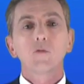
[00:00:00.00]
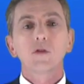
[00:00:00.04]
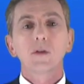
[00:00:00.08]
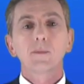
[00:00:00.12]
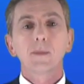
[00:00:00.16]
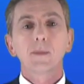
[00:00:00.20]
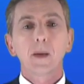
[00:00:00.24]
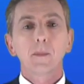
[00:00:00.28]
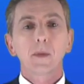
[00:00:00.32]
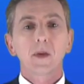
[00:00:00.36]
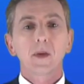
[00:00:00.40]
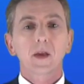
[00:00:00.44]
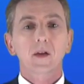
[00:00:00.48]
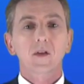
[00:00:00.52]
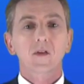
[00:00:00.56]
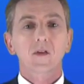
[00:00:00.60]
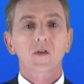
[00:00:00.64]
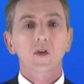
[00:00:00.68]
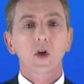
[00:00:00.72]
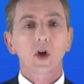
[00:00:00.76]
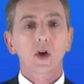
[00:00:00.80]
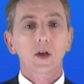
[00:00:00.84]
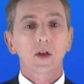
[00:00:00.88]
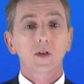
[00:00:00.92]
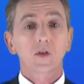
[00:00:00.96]
Remember that
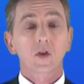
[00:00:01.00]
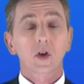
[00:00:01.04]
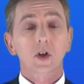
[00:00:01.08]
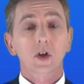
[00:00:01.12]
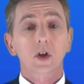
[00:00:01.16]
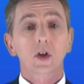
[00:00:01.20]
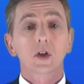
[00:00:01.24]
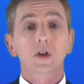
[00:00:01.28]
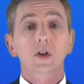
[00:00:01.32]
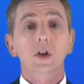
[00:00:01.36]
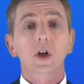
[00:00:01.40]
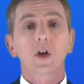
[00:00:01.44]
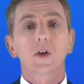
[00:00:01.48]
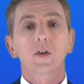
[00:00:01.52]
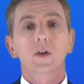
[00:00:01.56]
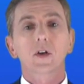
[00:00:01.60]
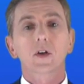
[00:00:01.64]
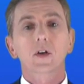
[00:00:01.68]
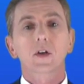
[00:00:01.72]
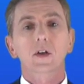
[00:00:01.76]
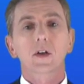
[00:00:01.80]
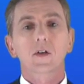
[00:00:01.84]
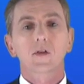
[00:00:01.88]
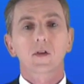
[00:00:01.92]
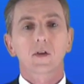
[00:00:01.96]
solids are good
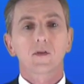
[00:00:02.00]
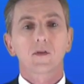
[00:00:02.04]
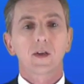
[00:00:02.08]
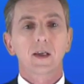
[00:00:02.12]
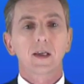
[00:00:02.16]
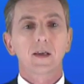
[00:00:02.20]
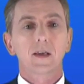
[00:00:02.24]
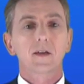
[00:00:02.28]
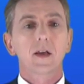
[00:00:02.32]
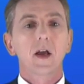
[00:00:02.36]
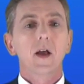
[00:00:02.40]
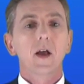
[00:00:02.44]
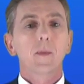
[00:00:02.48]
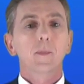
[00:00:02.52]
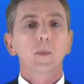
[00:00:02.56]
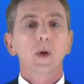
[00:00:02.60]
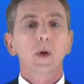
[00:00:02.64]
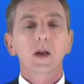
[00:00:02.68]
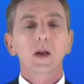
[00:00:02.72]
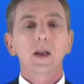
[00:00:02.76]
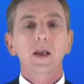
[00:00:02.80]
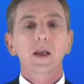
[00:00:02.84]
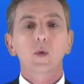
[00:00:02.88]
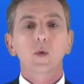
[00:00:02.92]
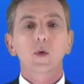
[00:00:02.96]
conductors of heat,
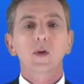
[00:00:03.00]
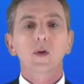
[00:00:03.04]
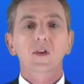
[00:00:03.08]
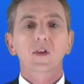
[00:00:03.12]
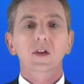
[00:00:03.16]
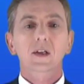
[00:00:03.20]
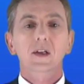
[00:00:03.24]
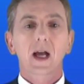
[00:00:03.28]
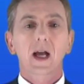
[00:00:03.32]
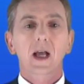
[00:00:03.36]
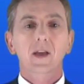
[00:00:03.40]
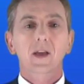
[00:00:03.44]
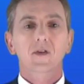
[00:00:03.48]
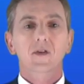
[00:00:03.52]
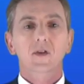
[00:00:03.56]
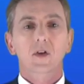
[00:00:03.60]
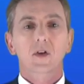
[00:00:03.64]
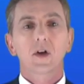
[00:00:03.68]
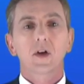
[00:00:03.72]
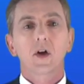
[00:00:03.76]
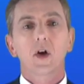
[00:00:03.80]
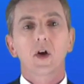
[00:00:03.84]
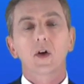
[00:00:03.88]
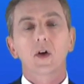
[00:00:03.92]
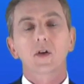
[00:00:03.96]
but liquids and gases
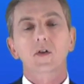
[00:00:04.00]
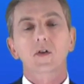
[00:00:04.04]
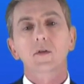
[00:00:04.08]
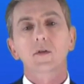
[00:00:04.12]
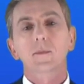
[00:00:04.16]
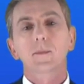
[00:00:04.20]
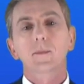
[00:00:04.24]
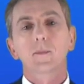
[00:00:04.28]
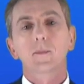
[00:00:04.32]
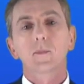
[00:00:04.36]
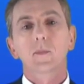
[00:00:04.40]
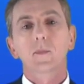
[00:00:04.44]
are not.